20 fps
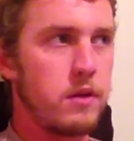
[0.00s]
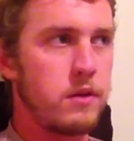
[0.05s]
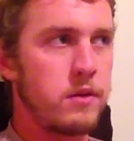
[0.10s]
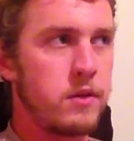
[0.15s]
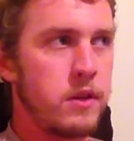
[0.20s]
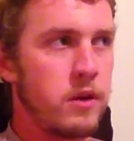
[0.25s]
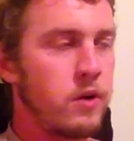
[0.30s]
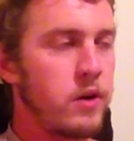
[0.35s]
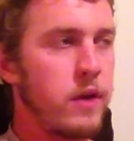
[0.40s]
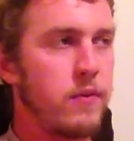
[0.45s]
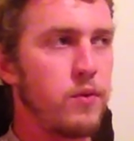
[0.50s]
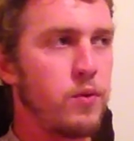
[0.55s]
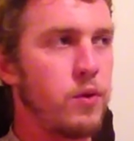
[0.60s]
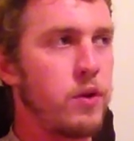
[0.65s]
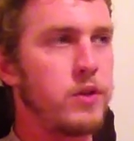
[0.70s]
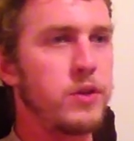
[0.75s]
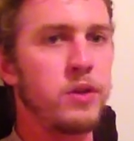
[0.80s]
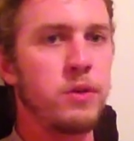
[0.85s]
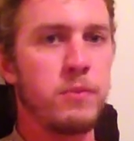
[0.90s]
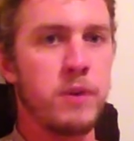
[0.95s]
you don't have to
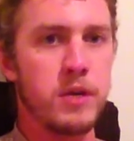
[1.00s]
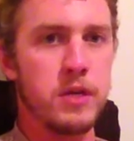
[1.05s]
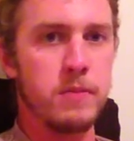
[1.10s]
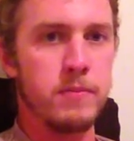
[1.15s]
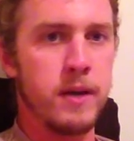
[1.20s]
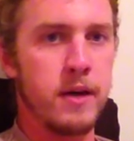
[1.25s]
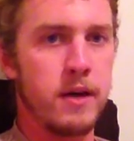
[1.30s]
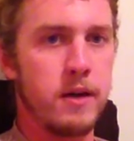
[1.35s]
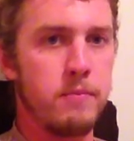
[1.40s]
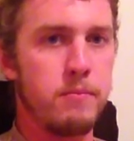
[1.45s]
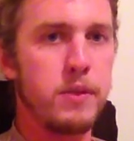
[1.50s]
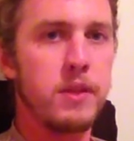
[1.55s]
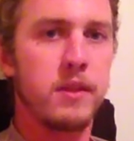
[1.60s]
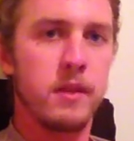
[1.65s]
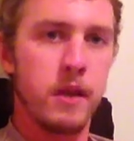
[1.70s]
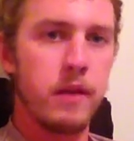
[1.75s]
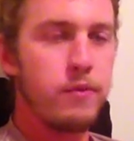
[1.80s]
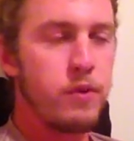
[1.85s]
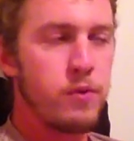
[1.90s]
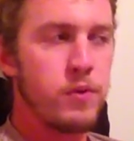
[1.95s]
worry too much about it, but
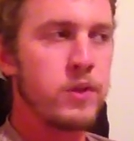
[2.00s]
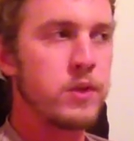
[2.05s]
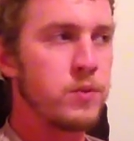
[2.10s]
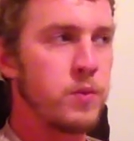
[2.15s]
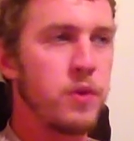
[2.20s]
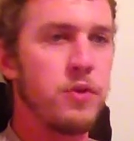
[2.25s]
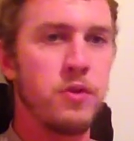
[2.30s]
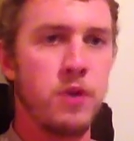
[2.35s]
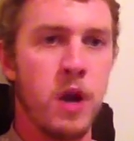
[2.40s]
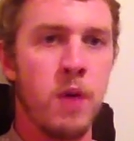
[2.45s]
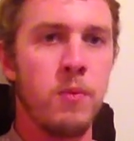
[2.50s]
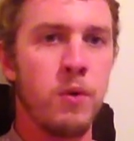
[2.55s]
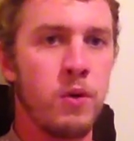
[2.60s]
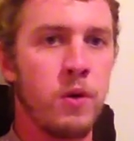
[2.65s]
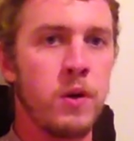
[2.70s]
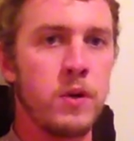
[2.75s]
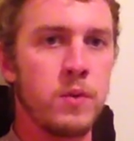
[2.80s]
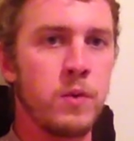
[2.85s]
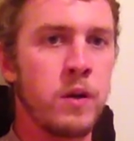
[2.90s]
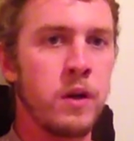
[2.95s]
every once in a while you'll come
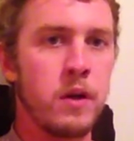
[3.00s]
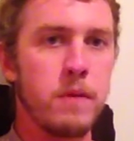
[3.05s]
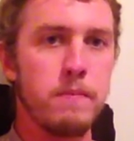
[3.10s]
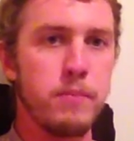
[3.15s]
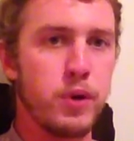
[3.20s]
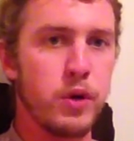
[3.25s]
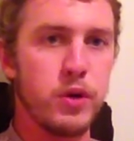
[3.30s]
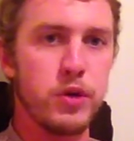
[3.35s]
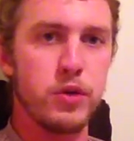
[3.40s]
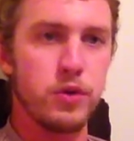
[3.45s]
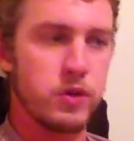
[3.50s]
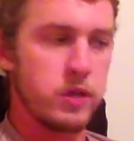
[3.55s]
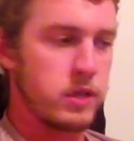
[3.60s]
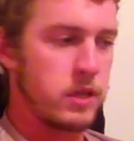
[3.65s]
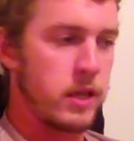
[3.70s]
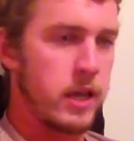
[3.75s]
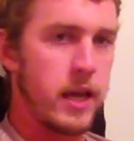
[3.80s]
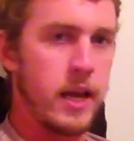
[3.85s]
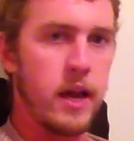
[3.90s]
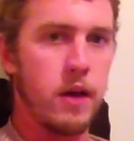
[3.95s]
across one on a bush or just
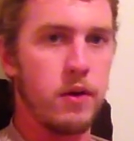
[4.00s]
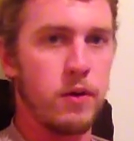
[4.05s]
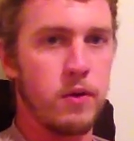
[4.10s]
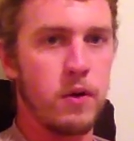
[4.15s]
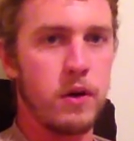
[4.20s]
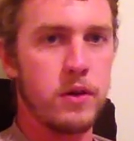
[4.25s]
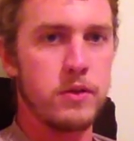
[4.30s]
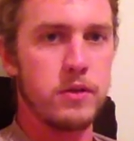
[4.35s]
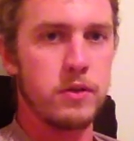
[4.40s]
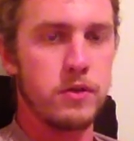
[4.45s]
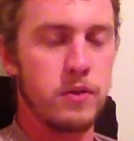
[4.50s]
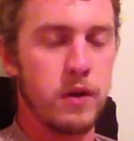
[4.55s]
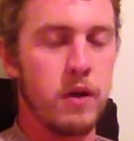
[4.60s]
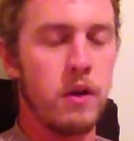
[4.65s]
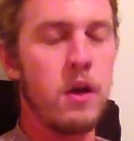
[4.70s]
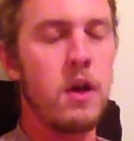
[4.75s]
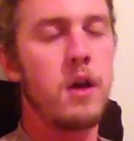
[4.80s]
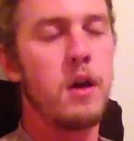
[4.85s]
laid out across the trail.